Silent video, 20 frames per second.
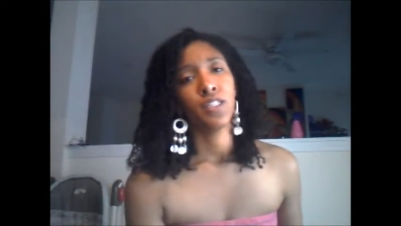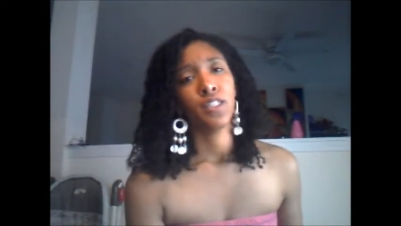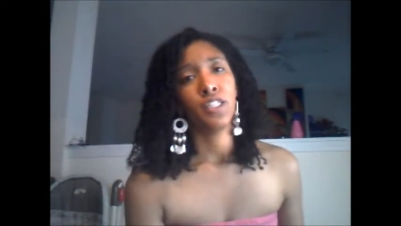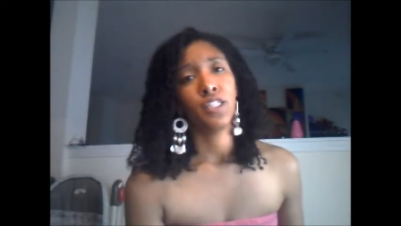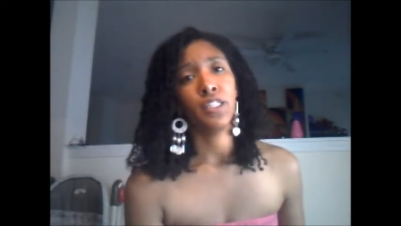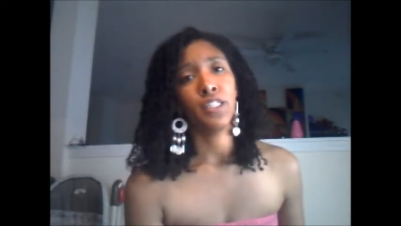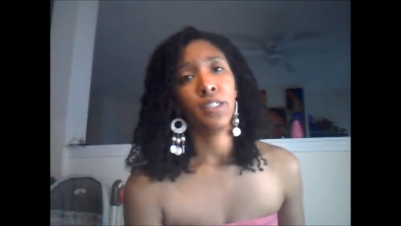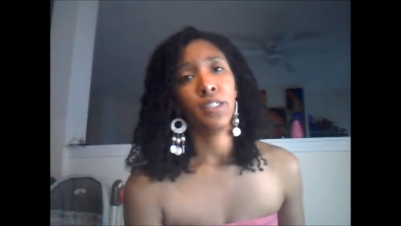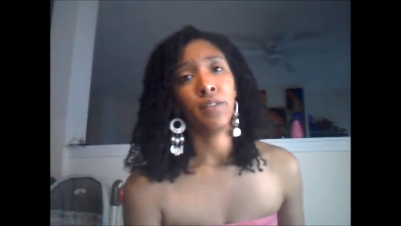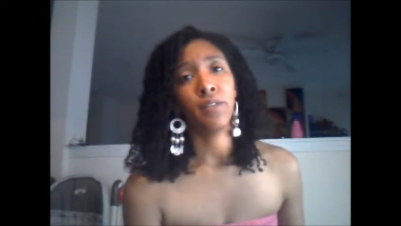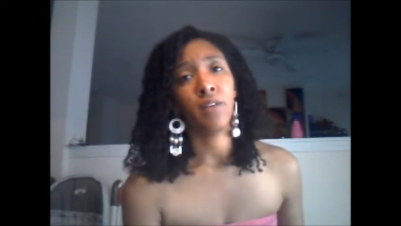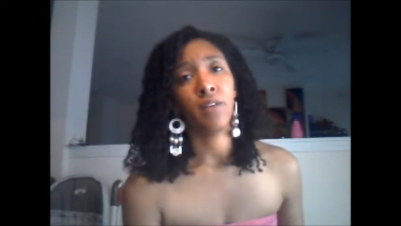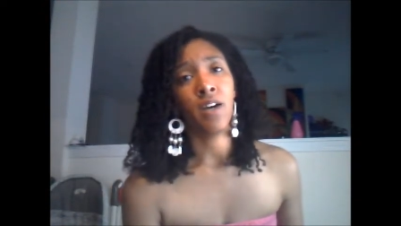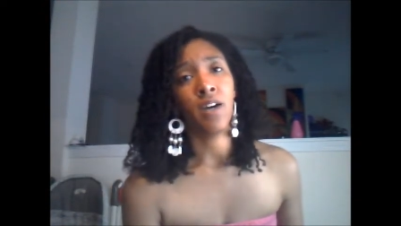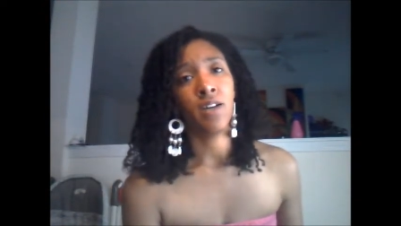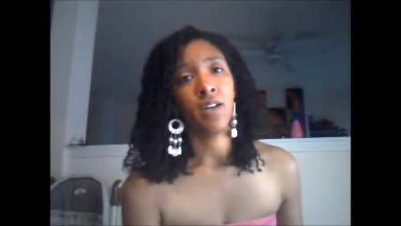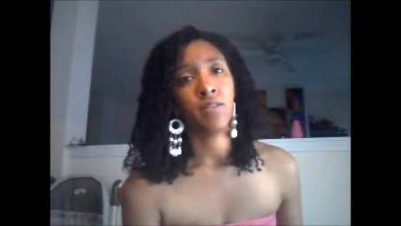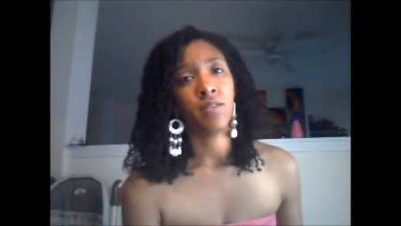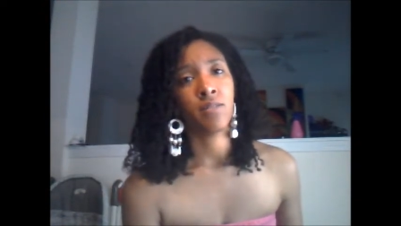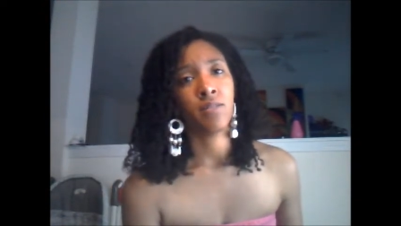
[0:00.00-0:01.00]

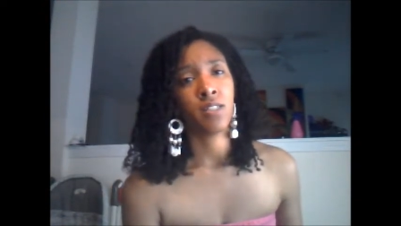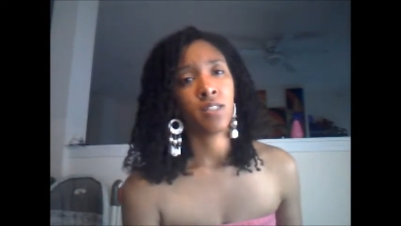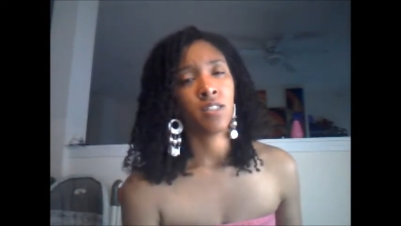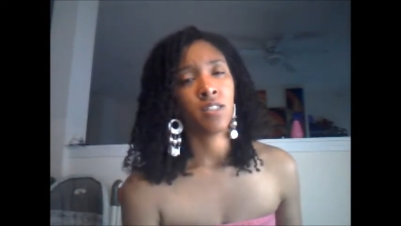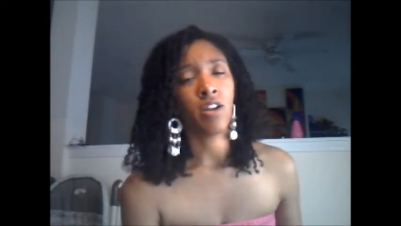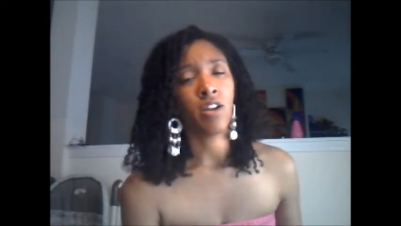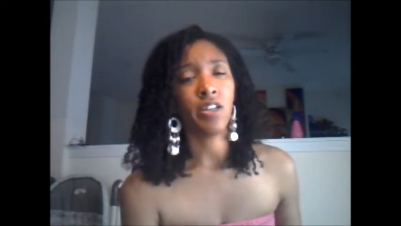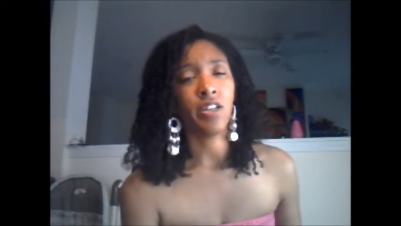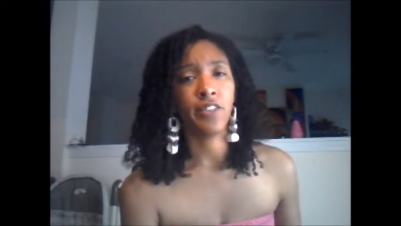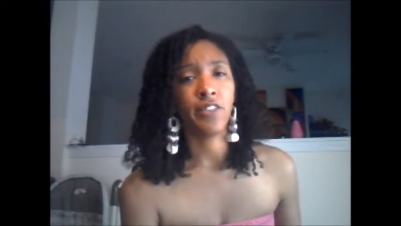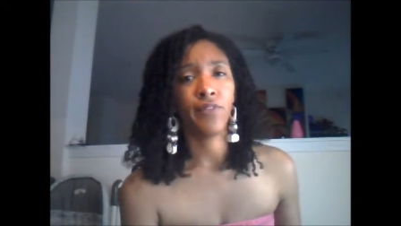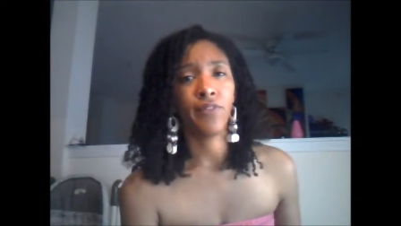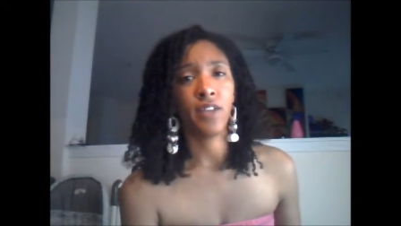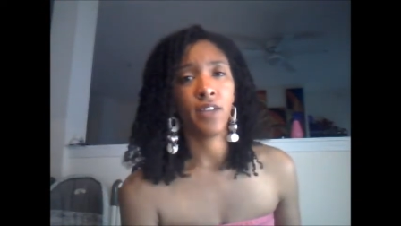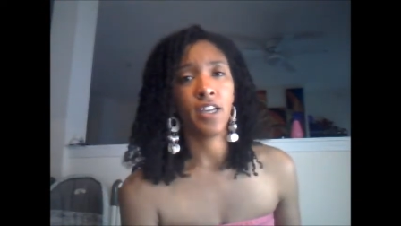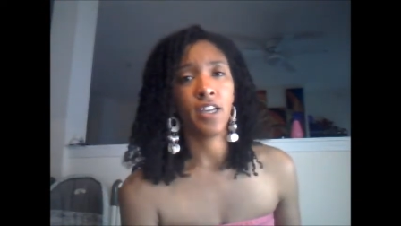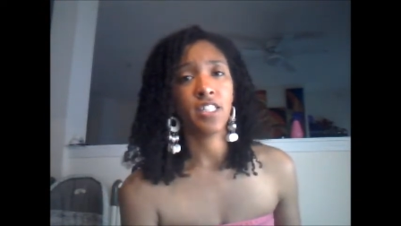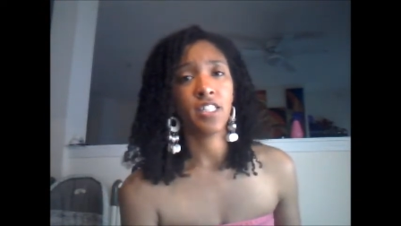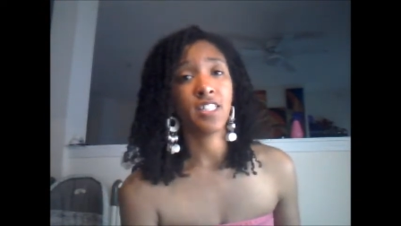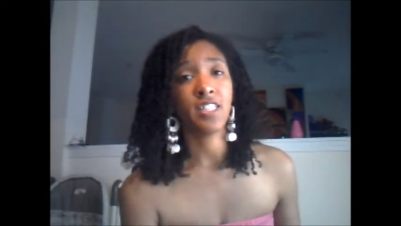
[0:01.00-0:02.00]
to start the
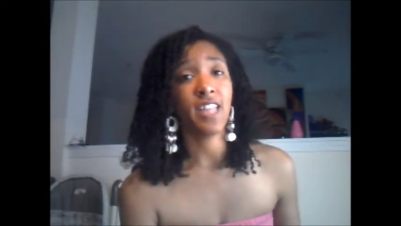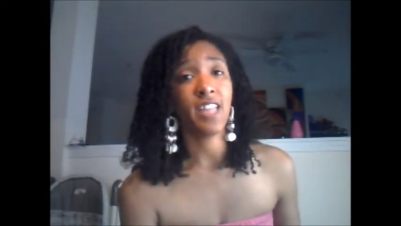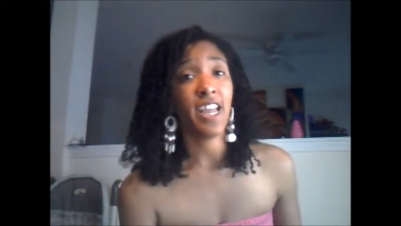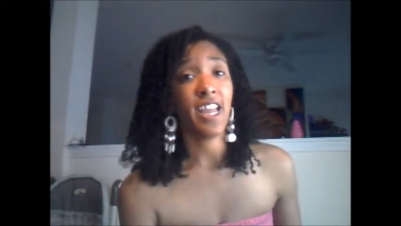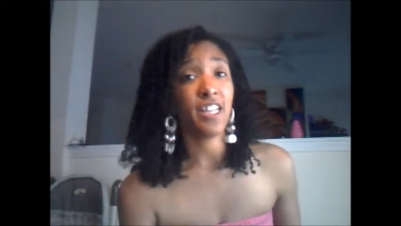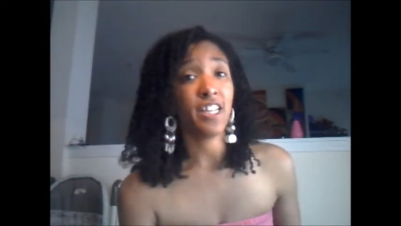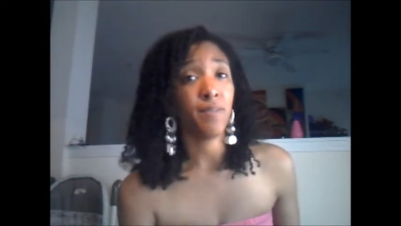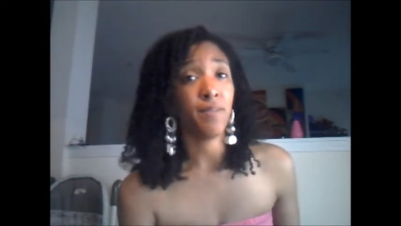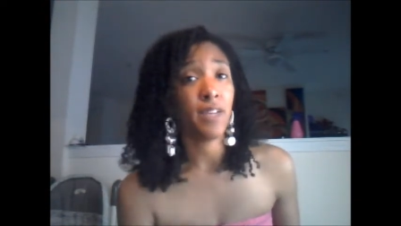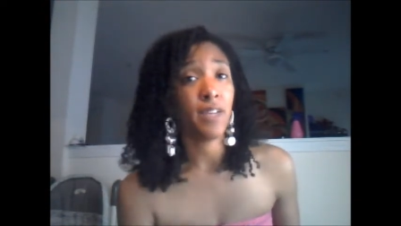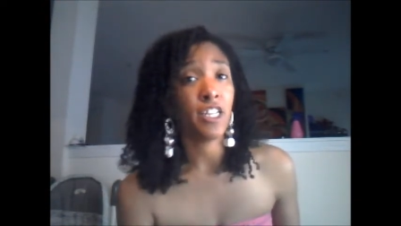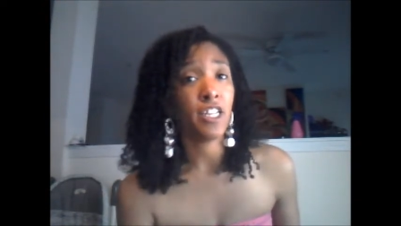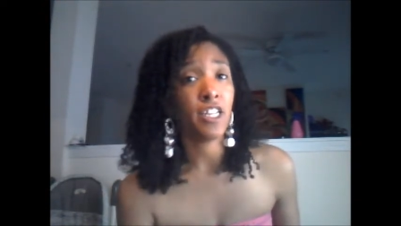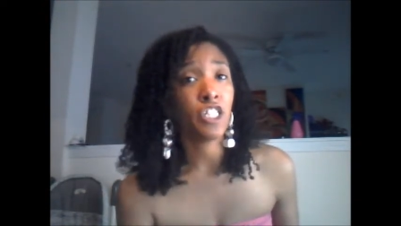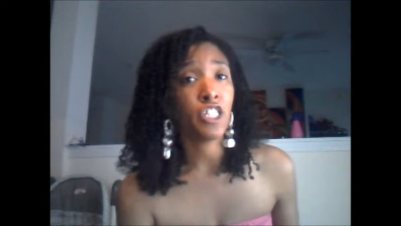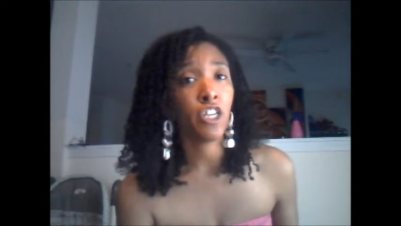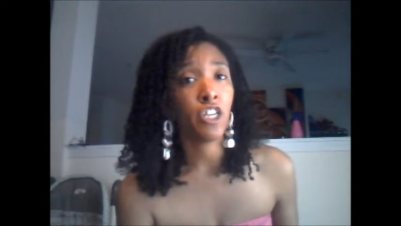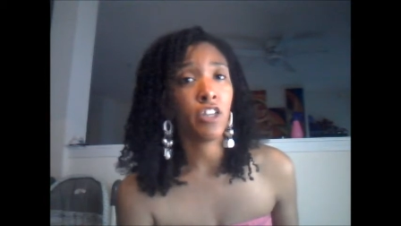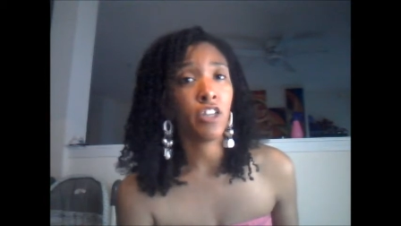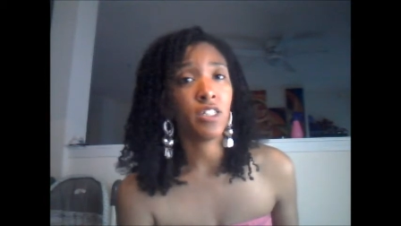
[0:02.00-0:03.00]
flush because I had to be in
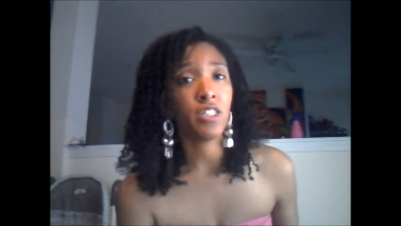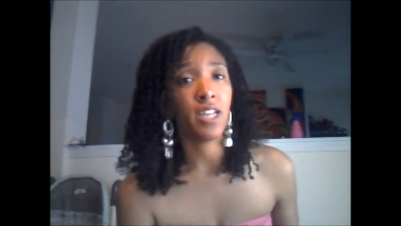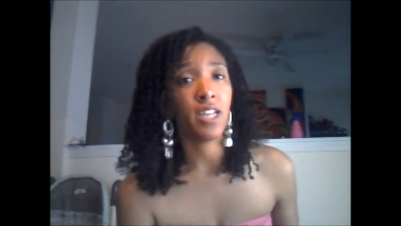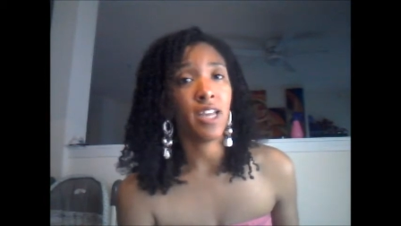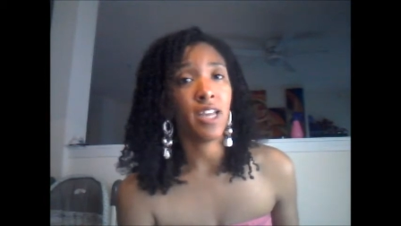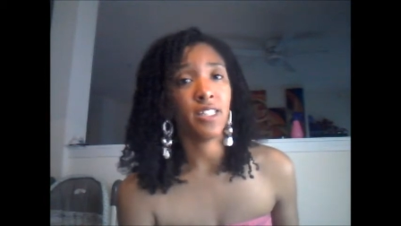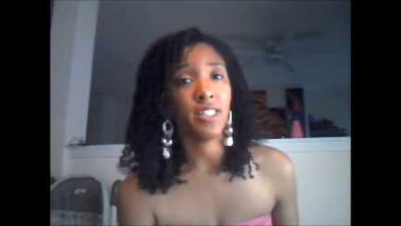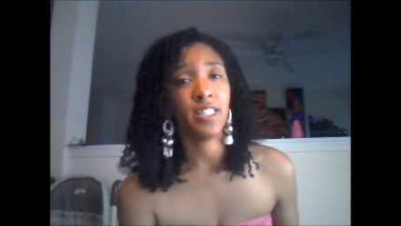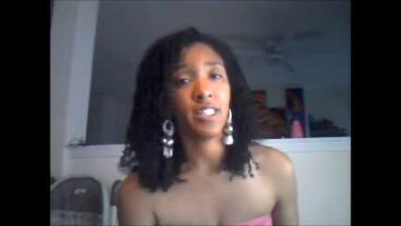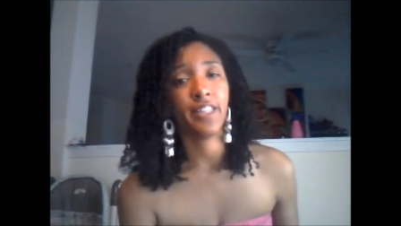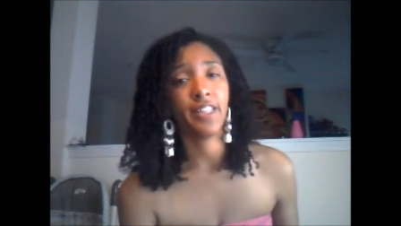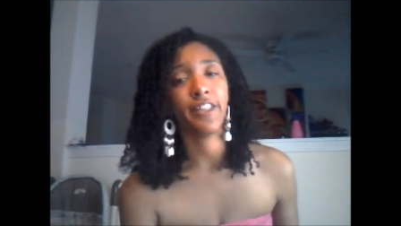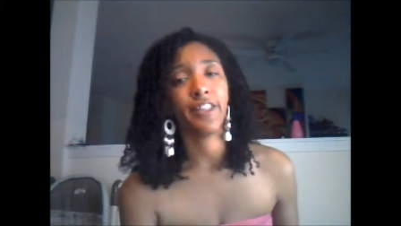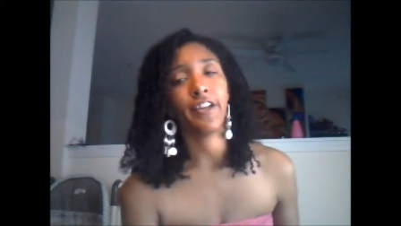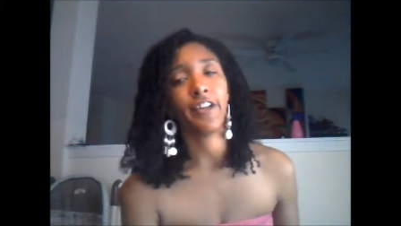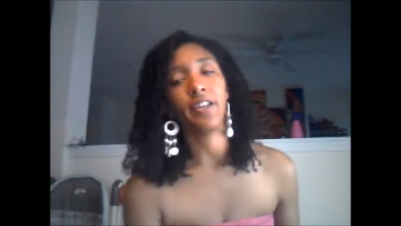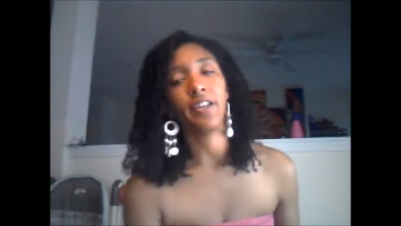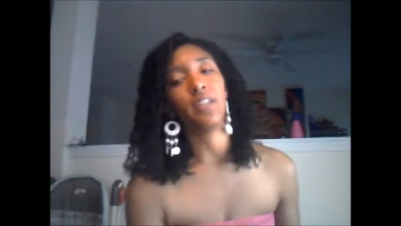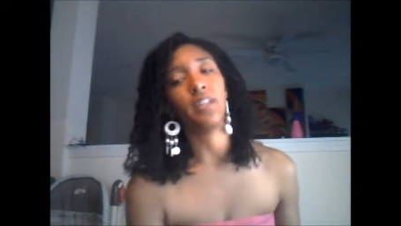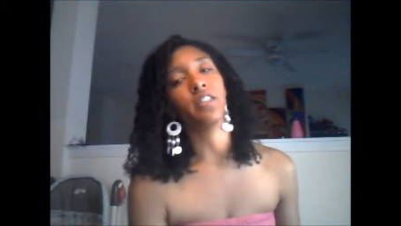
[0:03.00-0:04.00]
church at
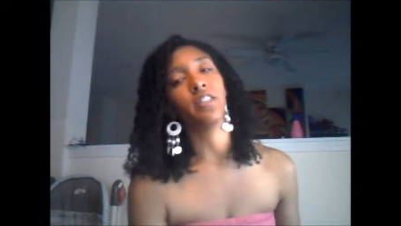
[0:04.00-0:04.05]
10:30.